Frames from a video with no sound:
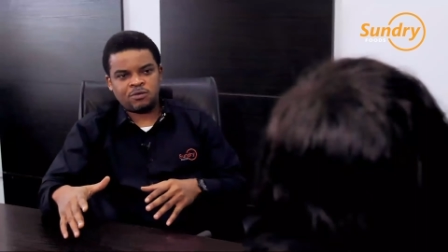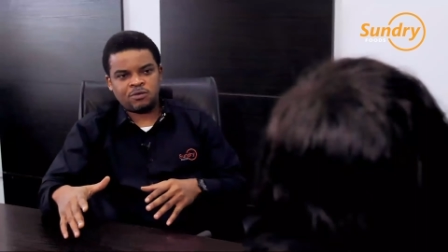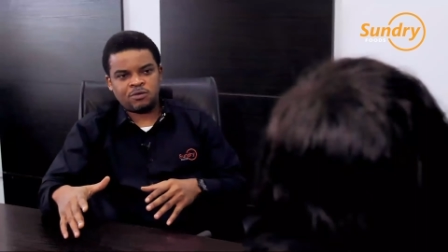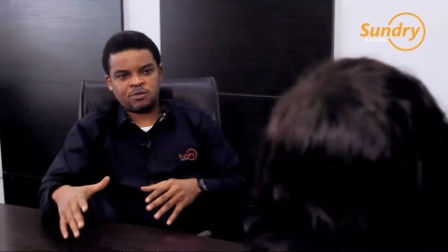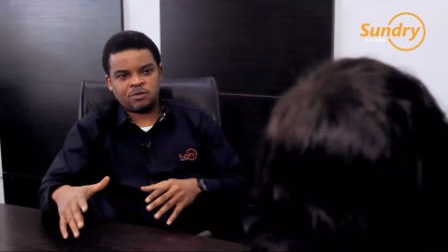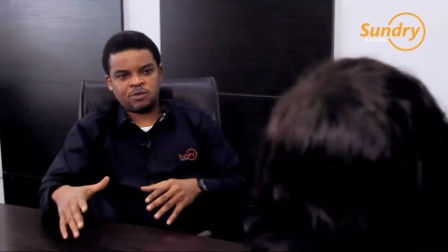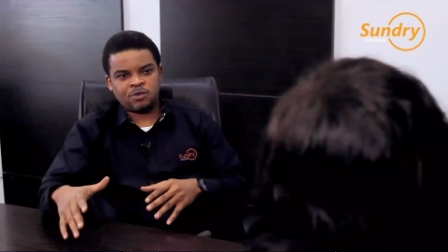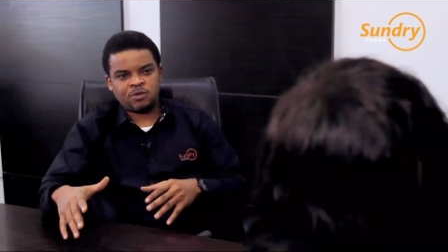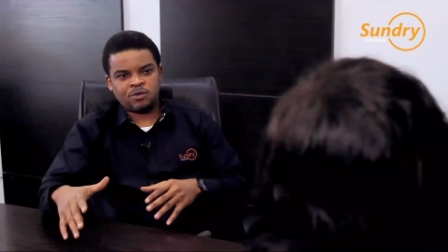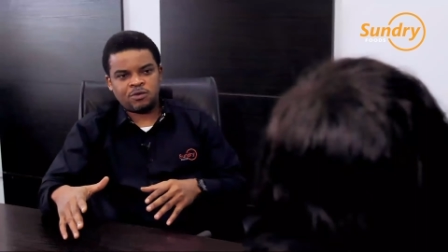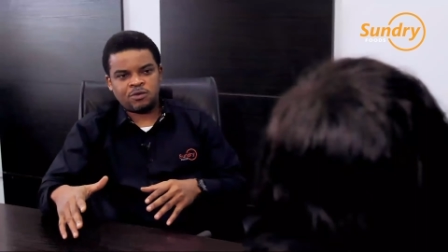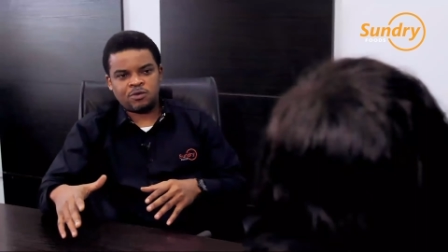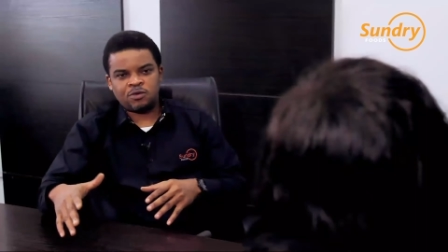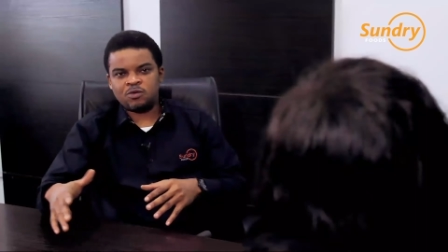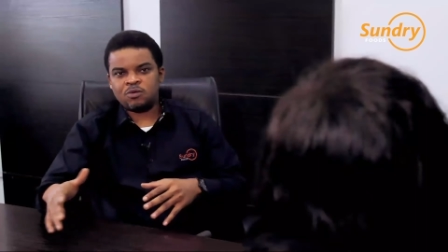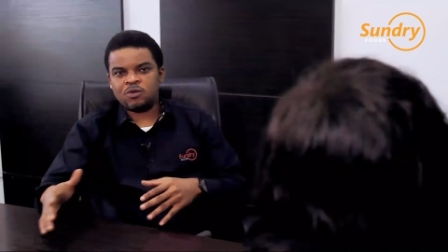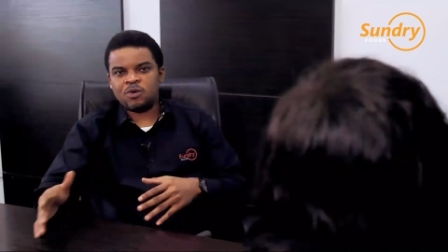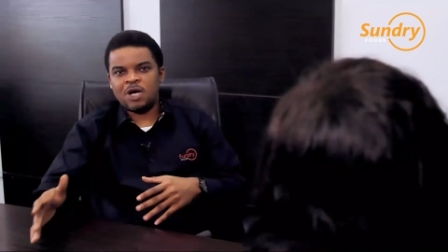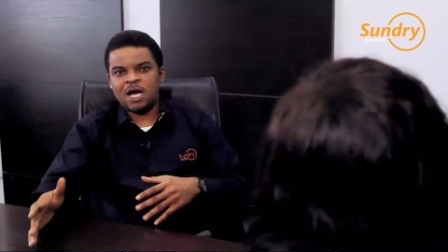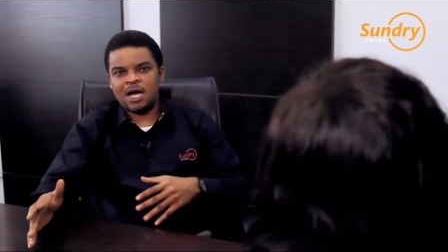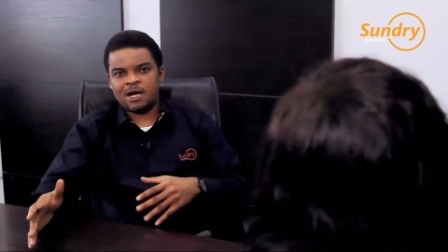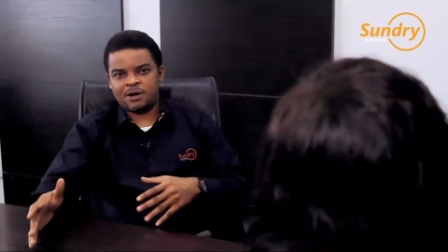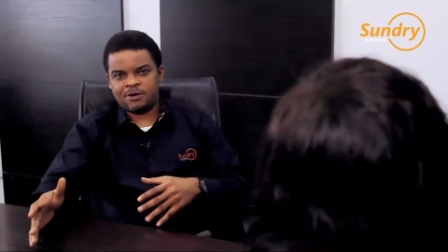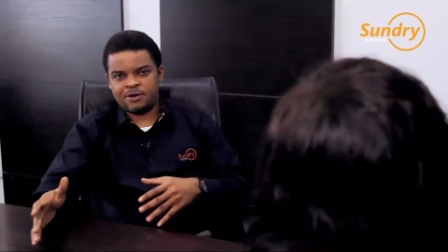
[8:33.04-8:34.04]
you know
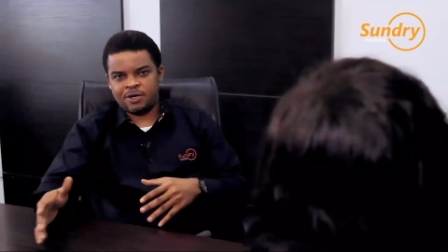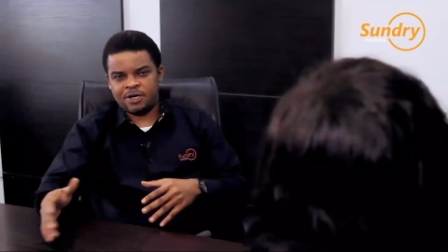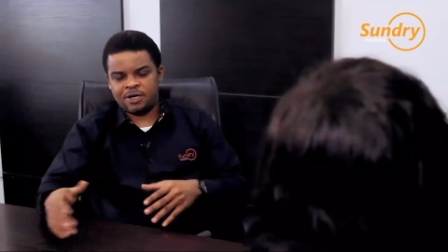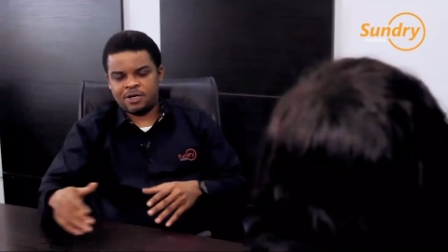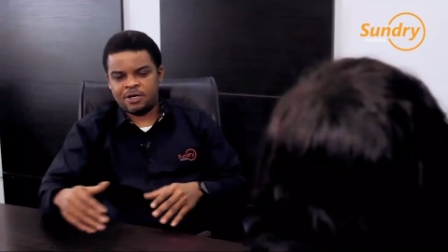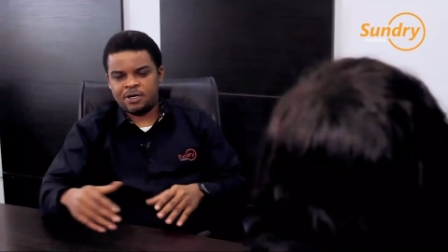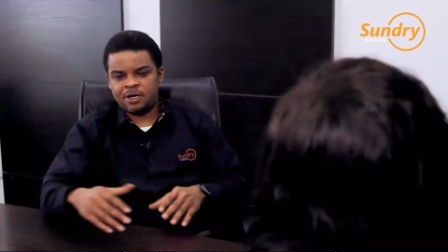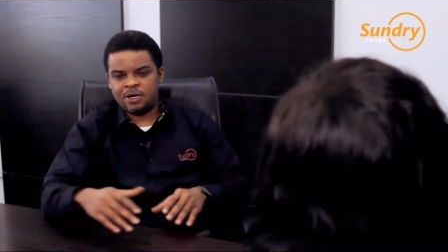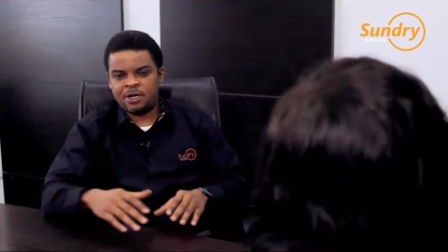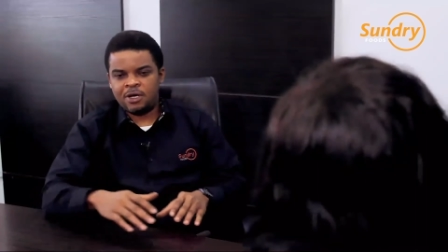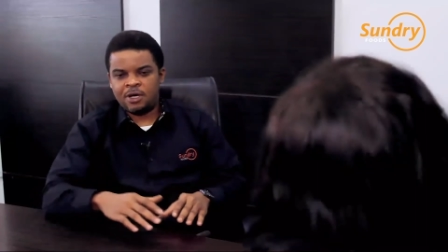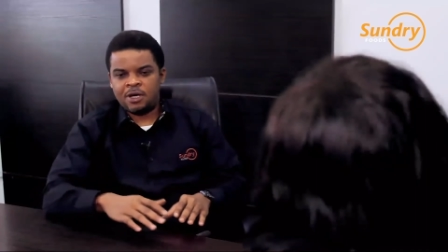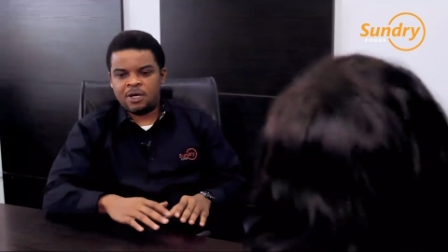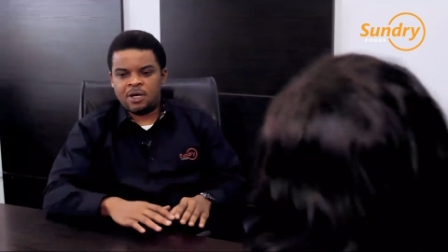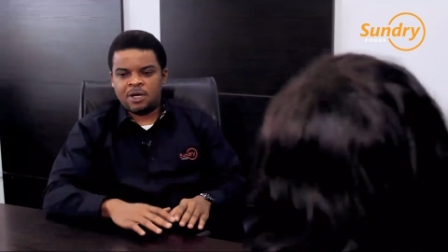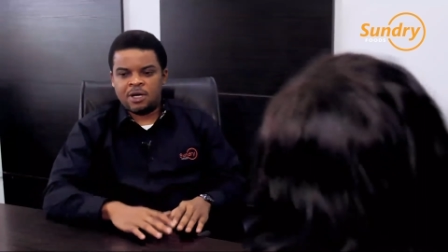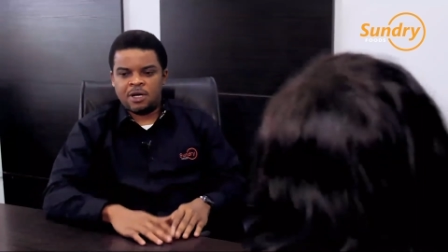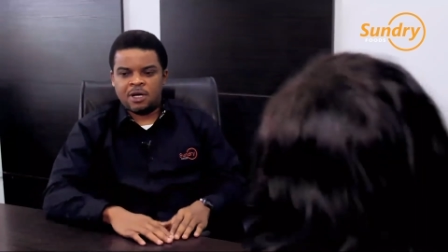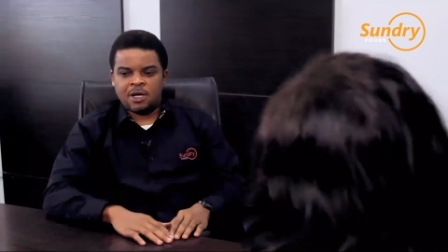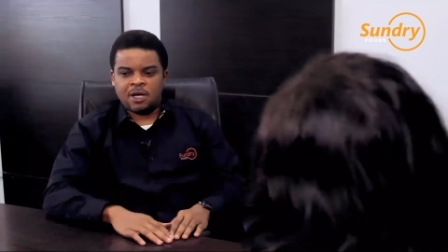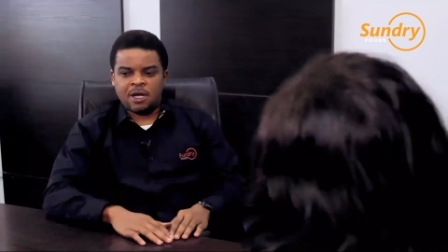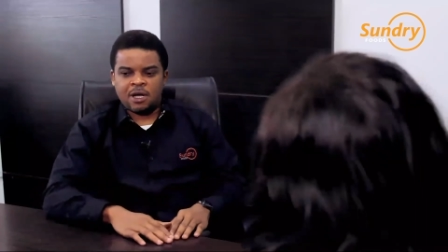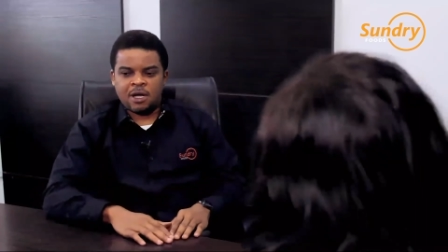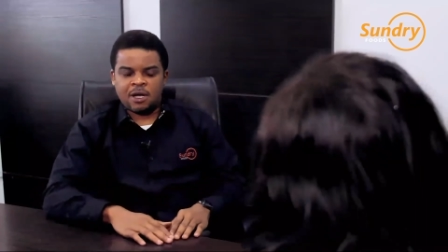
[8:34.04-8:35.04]
to agri.
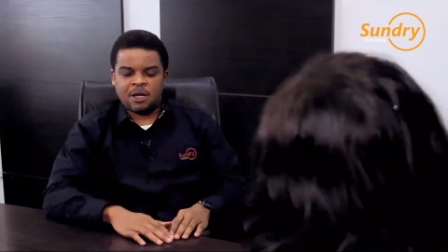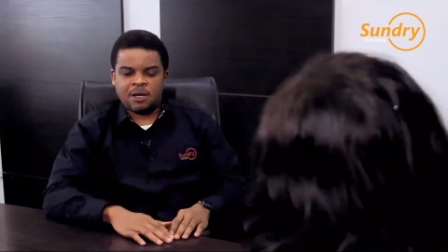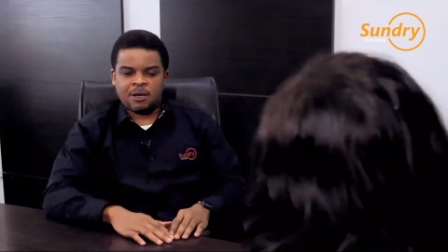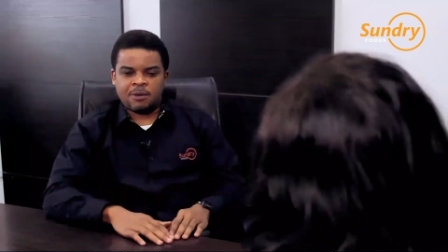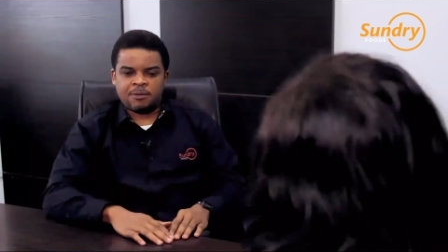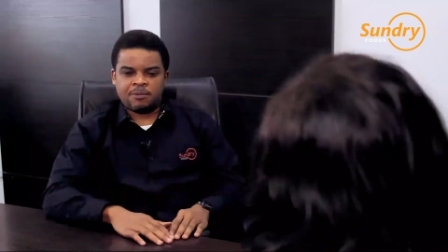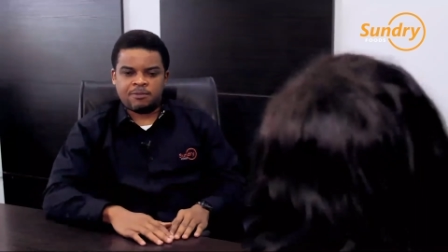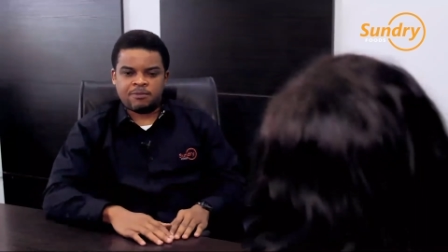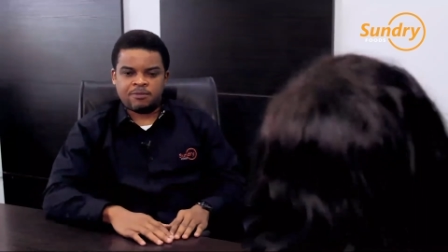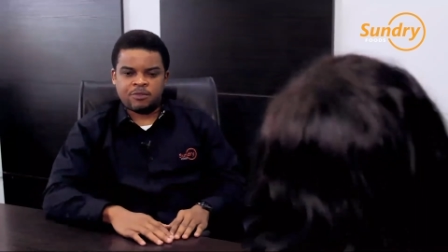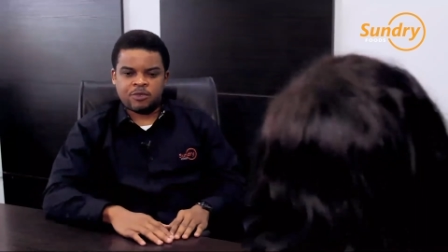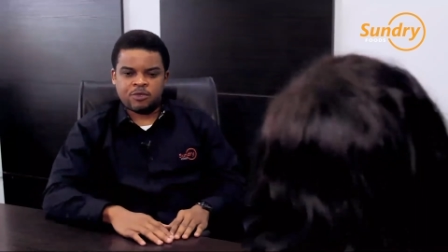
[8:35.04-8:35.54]
Um,